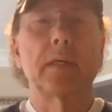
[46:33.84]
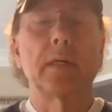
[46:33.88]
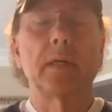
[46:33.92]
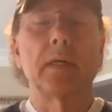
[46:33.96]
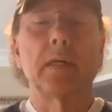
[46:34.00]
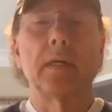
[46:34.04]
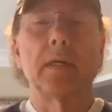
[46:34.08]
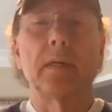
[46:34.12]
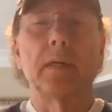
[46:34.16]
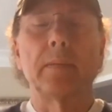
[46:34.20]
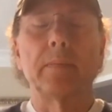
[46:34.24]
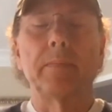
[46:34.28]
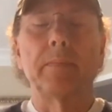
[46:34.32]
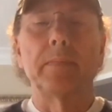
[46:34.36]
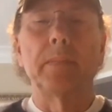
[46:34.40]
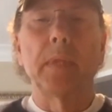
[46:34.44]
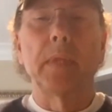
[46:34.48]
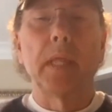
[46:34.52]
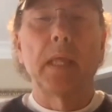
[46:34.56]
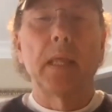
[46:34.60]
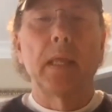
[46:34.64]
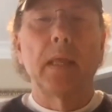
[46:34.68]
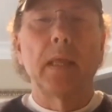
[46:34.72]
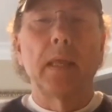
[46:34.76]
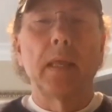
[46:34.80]

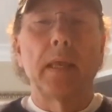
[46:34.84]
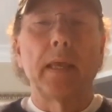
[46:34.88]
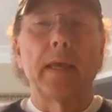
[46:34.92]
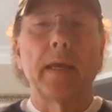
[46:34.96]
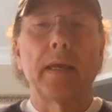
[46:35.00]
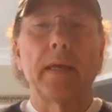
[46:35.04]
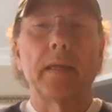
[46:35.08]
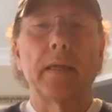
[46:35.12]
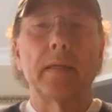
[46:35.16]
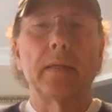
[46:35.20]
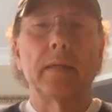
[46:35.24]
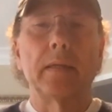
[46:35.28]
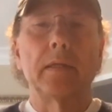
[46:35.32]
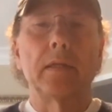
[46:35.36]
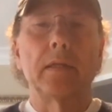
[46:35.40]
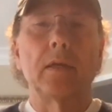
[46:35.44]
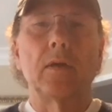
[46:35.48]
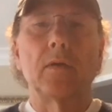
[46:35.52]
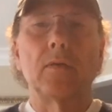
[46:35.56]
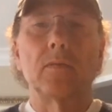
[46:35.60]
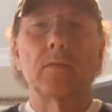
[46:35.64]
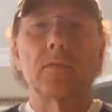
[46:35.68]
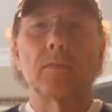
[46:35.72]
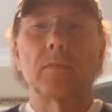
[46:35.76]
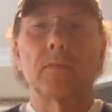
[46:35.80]
And, you
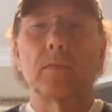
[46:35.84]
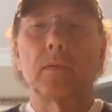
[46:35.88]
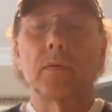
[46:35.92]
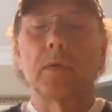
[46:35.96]
know,